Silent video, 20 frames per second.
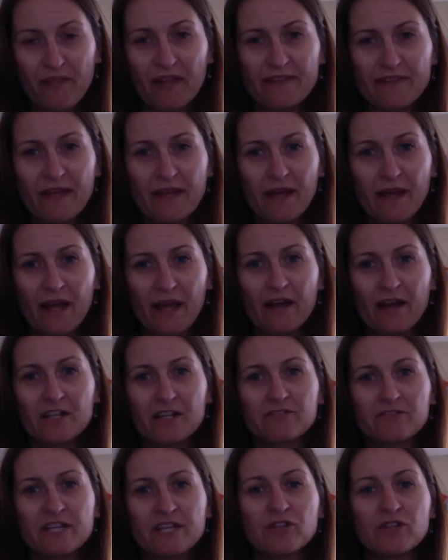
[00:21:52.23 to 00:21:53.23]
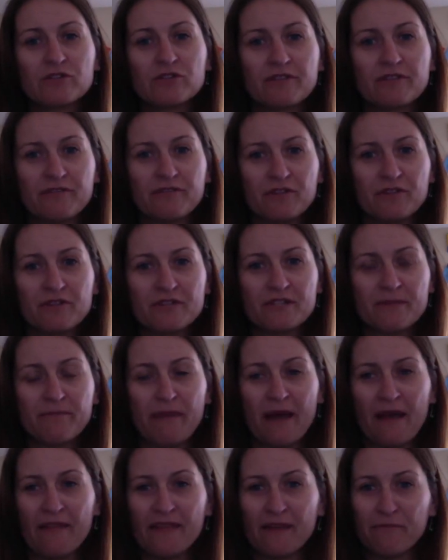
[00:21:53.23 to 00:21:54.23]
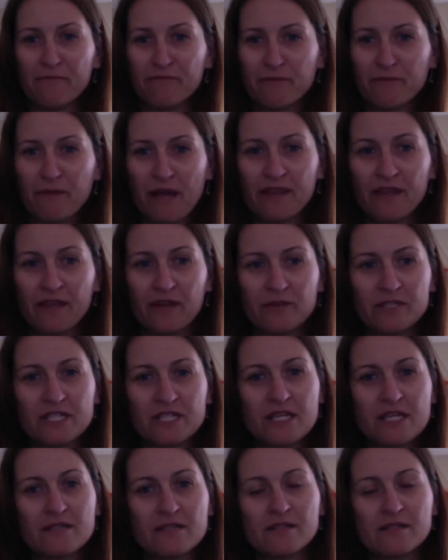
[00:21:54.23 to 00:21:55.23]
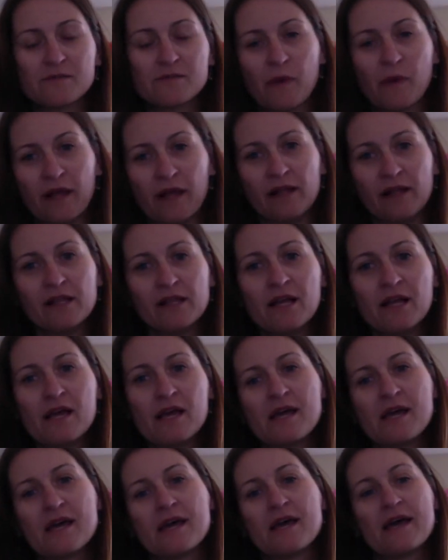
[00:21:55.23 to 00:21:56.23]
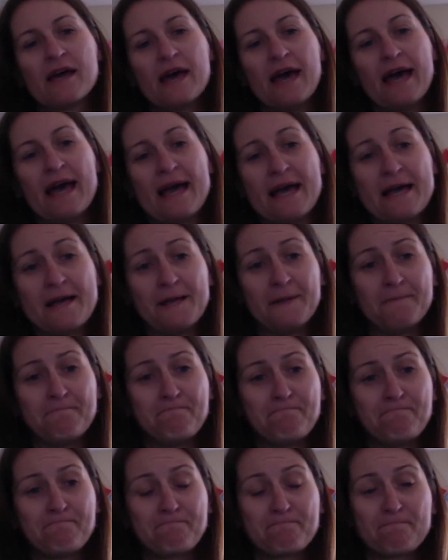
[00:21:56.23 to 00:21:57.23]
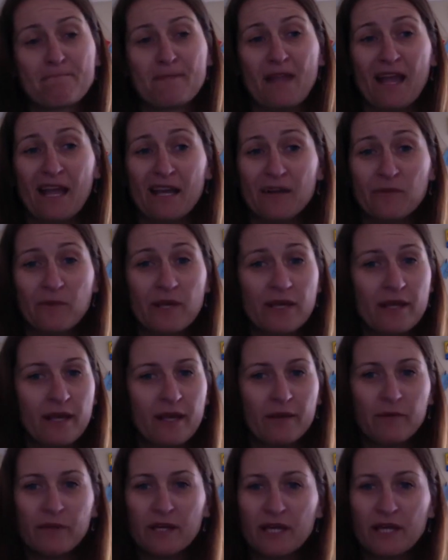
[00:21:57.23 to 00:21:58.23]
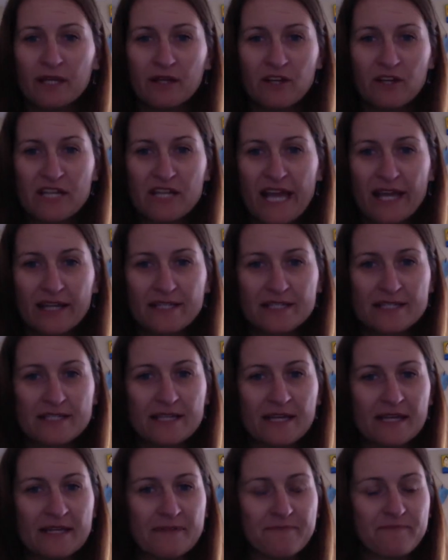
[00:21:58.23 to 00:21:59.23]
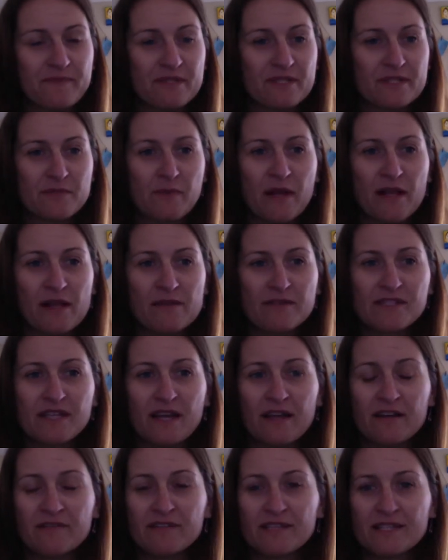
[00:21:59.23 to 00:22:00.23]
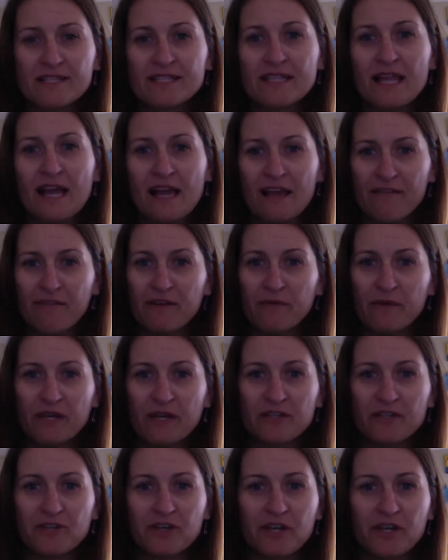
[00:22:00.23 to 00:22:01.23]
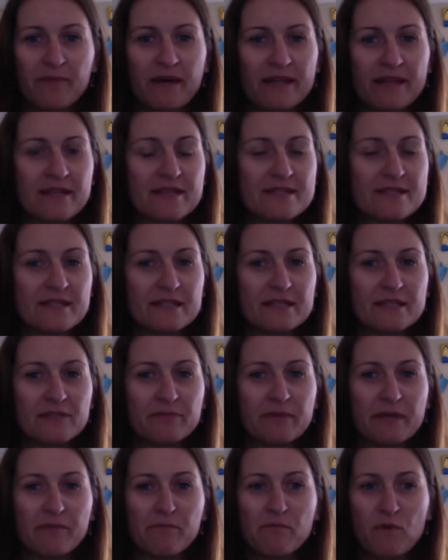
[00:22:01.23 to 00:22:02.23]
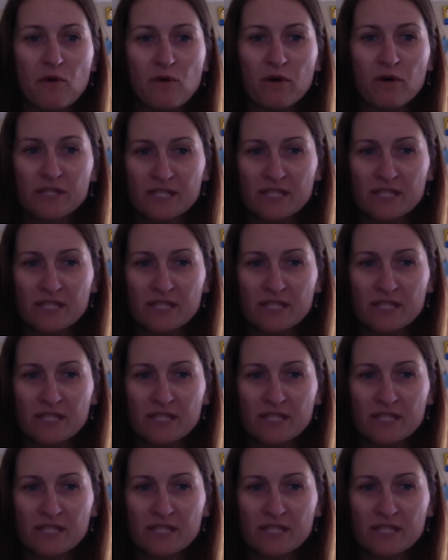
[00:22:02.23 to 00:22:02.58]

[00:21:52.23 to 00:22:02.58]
That I heard really good reviews about them from other OTs as well. Um, and we can connect as well outside of this live, and we can talk about this a little bit more